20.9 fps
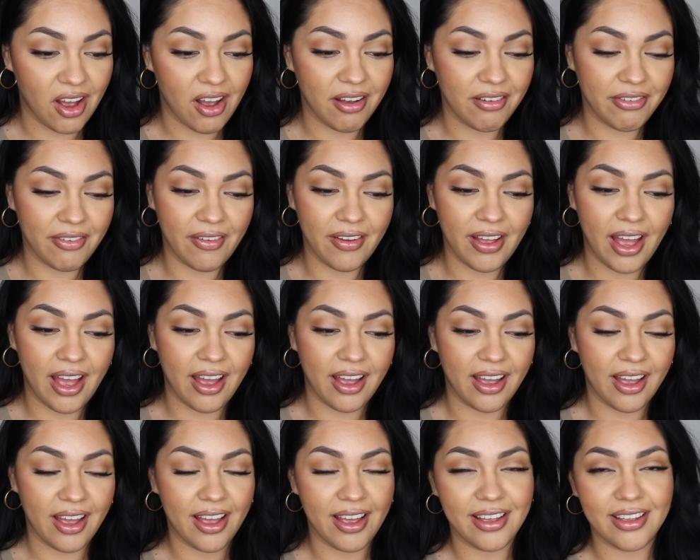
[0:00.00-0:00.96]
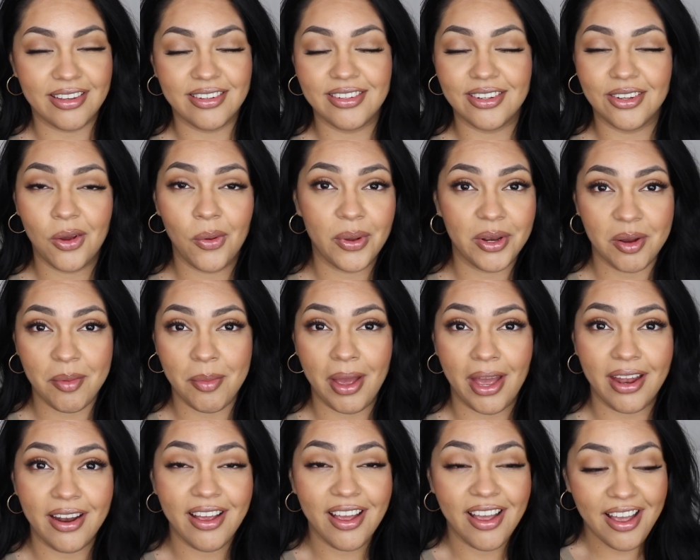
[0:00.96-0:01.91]
off and going to
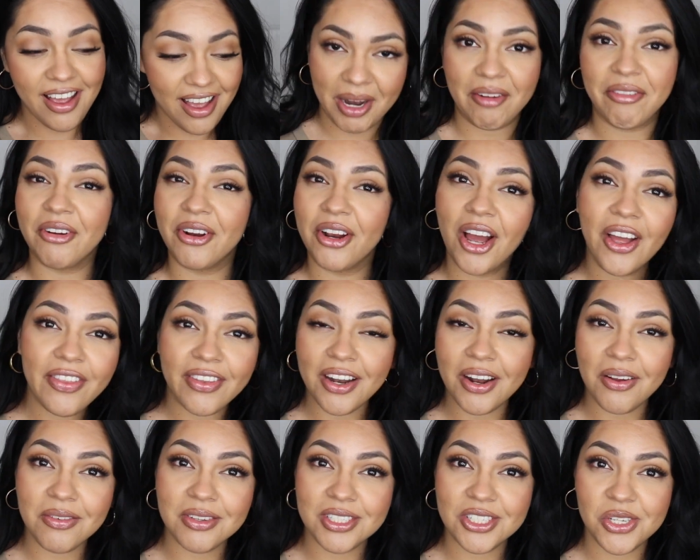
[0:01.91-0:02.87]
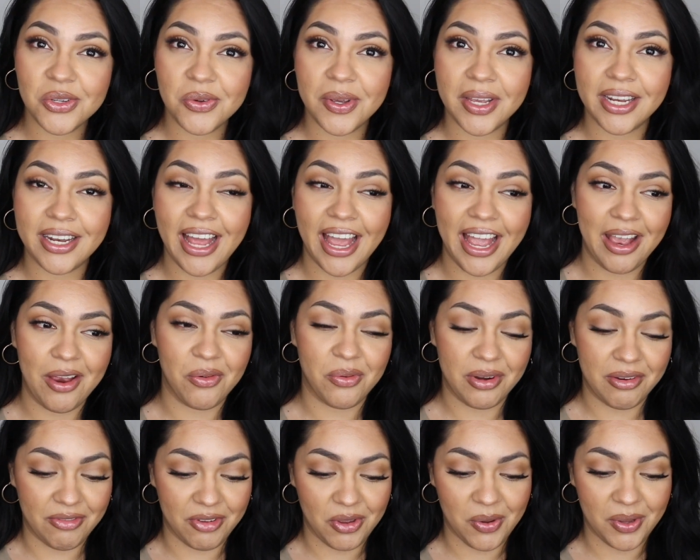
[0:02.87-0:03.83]
bed, but I forgot that I was doing a
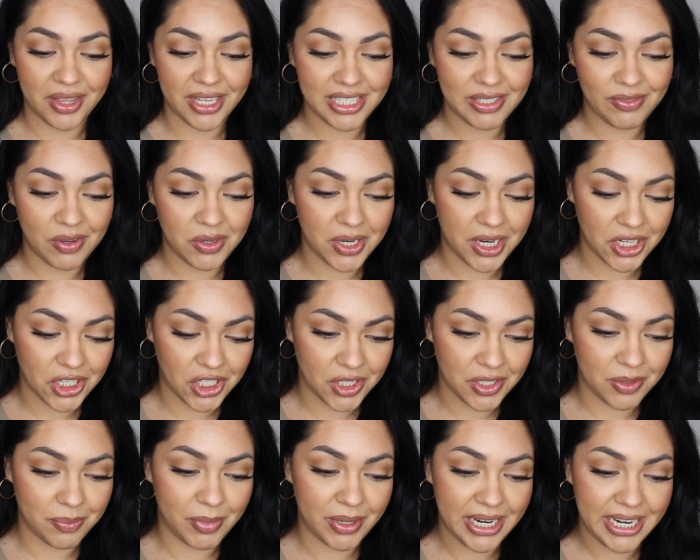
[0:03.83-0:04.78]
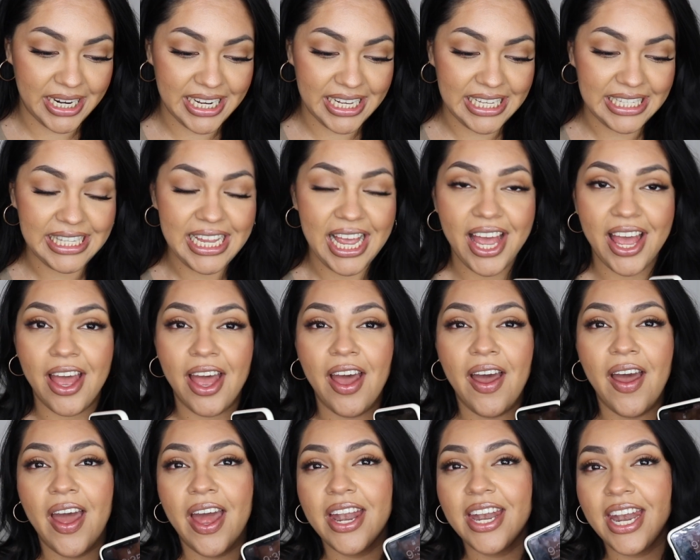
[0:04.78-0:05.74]
review on this foundation. But it is
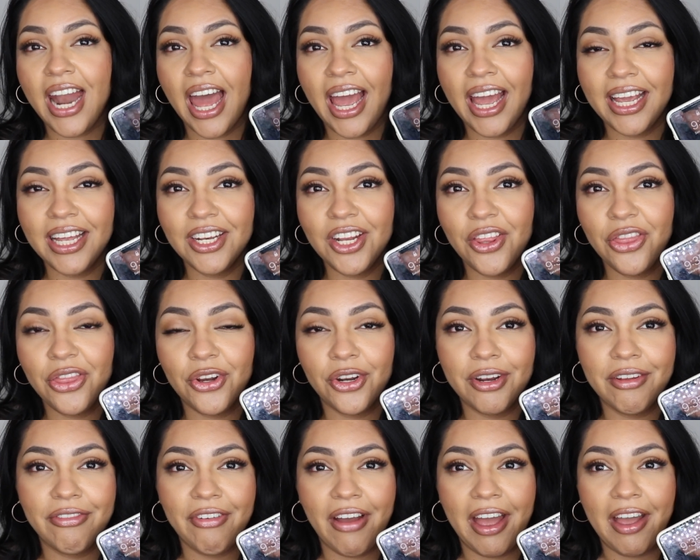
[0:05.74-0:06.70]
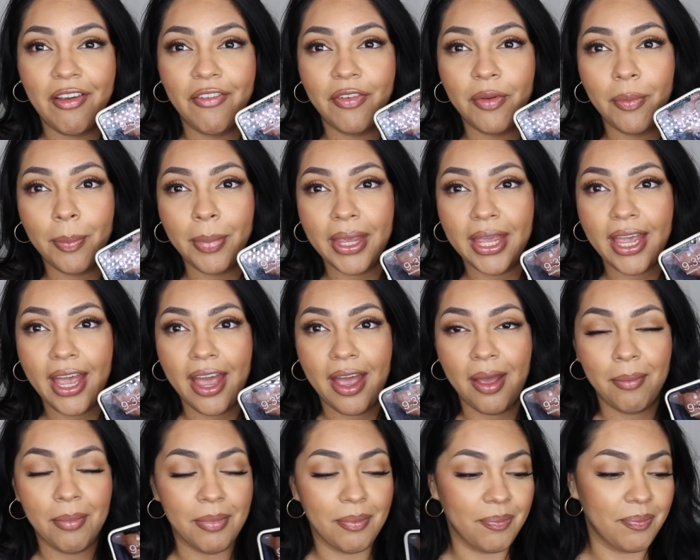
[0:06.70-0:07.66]
9:35
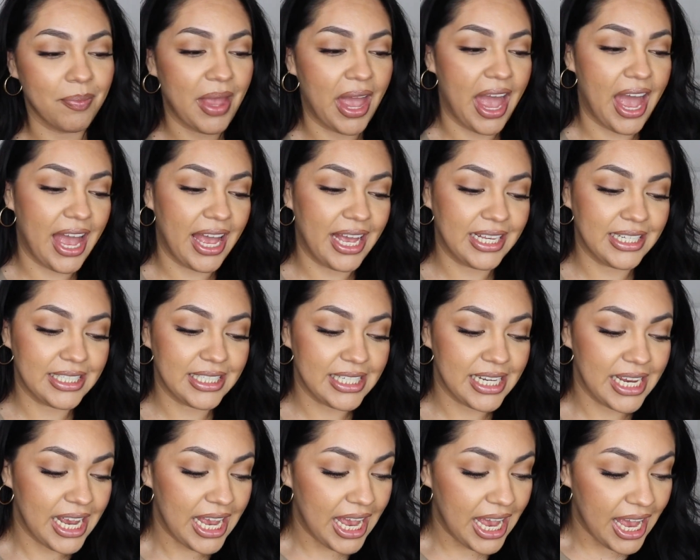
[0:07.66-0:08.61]
p.m. and